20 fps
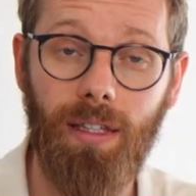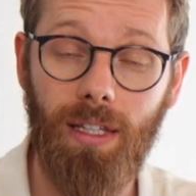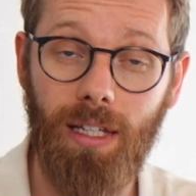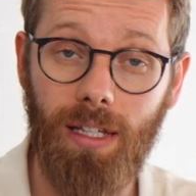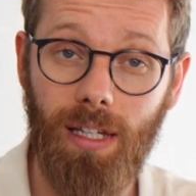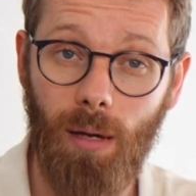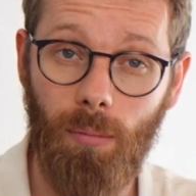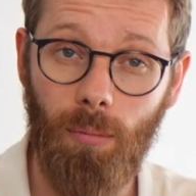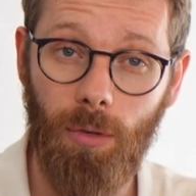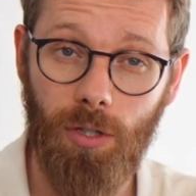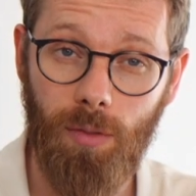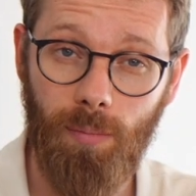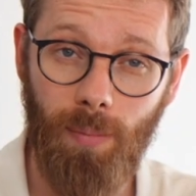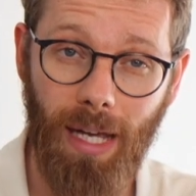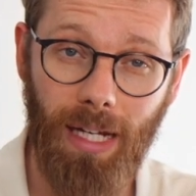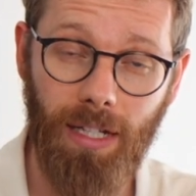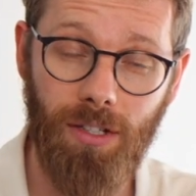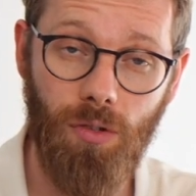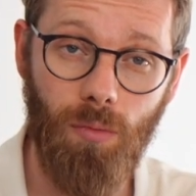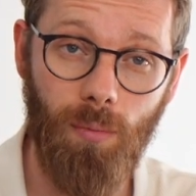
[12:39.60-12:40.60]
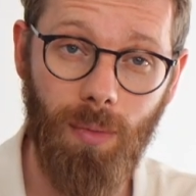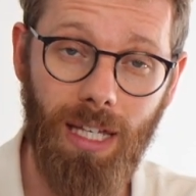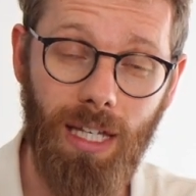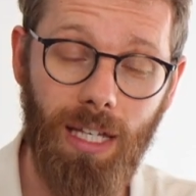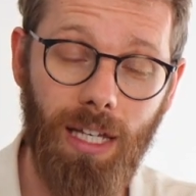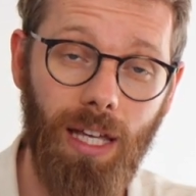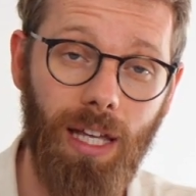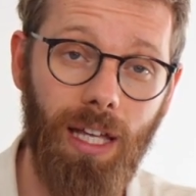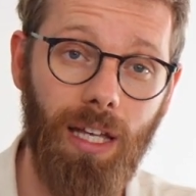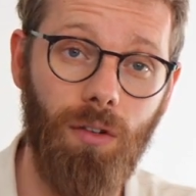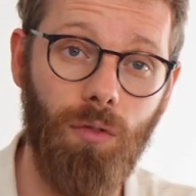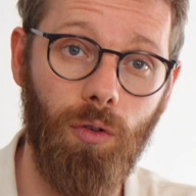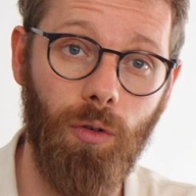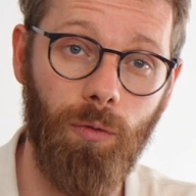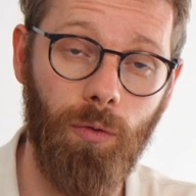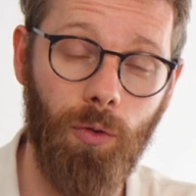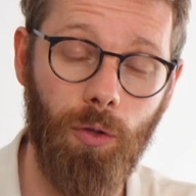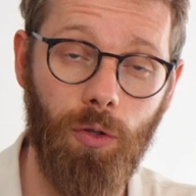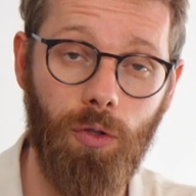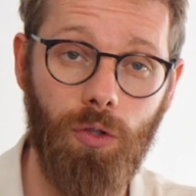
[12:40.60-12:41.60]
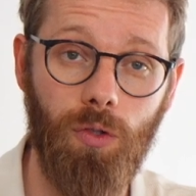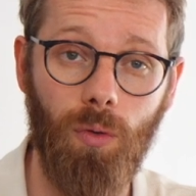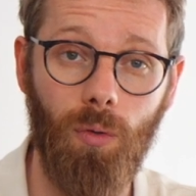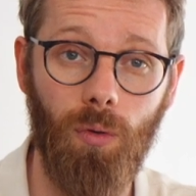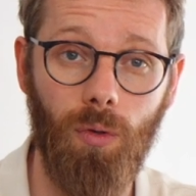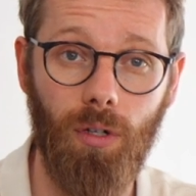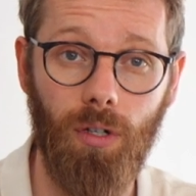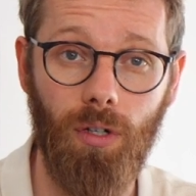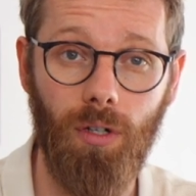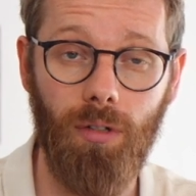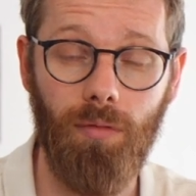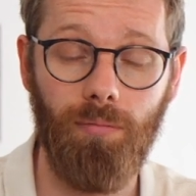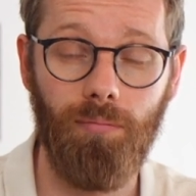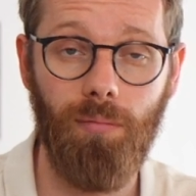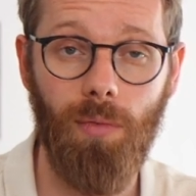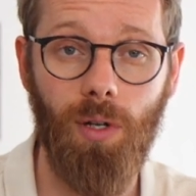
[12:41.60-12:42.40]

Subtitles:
the numbers back to me in reverse order.